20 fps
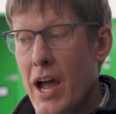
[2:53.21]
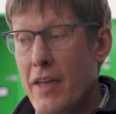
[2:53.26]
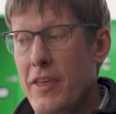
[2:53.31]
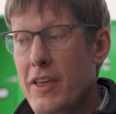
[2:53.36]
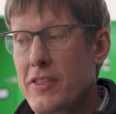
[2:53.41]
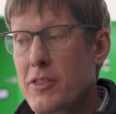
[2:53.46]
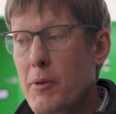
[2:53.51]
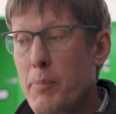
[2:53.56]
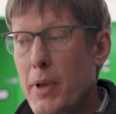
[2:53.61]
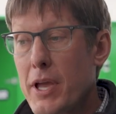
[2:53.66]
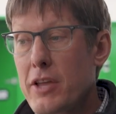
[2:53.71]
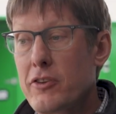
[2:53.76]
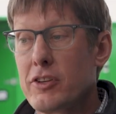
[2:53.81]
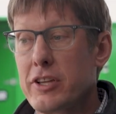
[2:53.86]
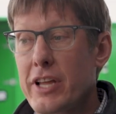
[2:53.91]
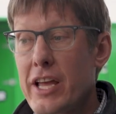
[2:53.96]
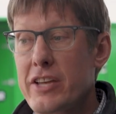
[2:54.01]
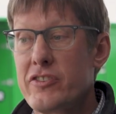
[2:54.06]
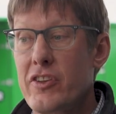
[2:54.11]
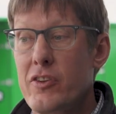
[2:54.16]
I think the biggest
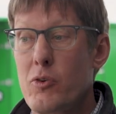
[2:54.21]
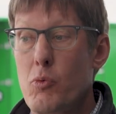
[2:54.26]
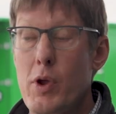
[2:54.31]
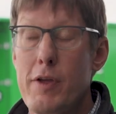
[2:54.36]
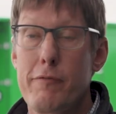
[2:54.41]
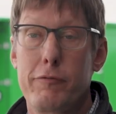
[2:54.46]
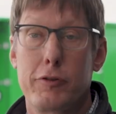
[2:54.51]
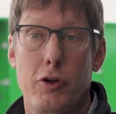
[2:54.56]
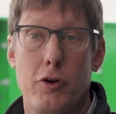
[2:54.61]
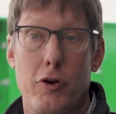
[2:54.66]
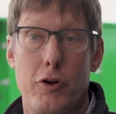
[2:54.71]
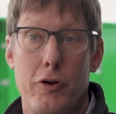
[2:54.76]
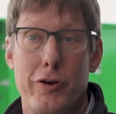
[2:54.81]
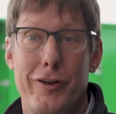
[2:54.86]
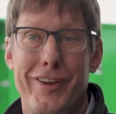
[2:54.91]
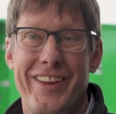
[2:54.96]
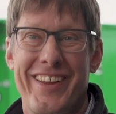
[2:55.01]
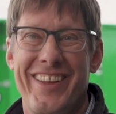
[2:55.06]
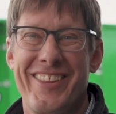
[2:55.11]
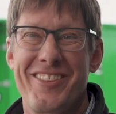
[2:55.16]
lesson we've
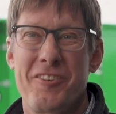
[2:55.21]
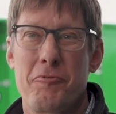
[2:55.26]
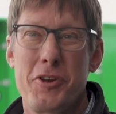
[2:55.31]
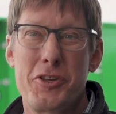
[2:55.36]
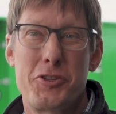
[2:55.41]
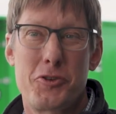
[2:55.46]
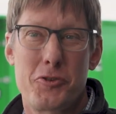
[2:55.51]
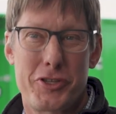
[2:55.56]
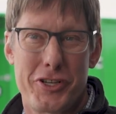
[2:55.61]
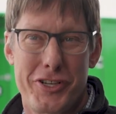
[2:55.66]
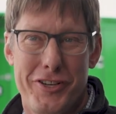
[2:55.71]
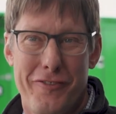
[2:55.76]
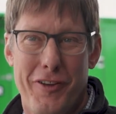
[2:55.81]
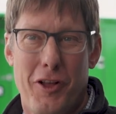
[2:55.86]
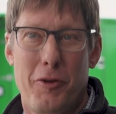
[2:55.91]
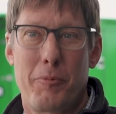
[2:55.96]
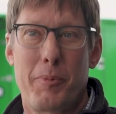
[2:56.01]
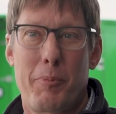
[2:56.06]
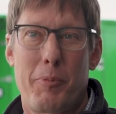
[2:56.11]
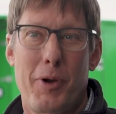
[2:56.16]
learned in the research and
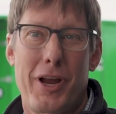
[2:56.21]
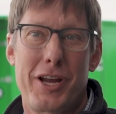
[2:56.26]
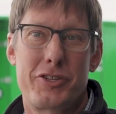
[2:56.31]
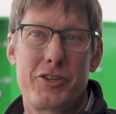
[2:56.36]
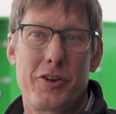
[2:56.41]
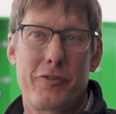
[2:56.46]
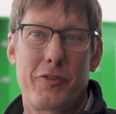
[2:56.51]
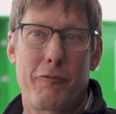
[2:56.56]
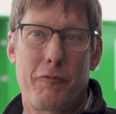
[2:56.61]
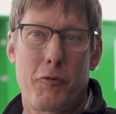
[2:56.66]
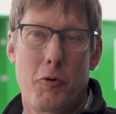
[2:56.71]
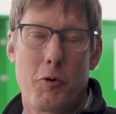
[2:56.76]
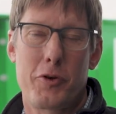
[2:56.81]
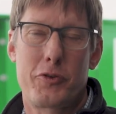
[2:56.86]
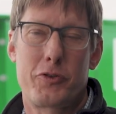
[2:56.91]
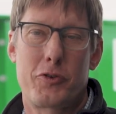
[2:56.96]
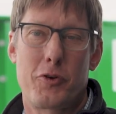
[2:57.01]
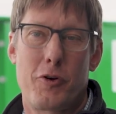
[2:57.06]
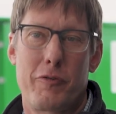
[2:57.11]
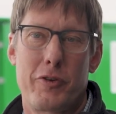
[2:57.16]
development branch of the
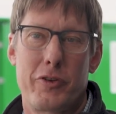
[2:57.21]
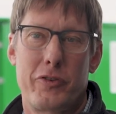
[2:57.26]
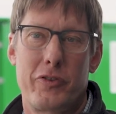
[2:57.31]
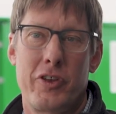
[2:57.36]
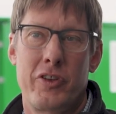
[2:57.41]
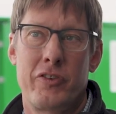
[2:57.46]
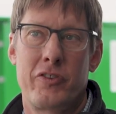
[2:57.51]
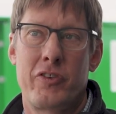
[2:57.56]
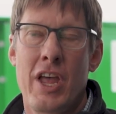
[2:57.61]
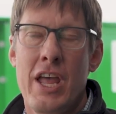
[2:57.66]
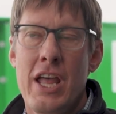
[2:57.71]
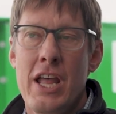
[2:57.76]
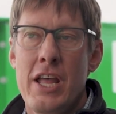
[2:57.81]
Forest Service is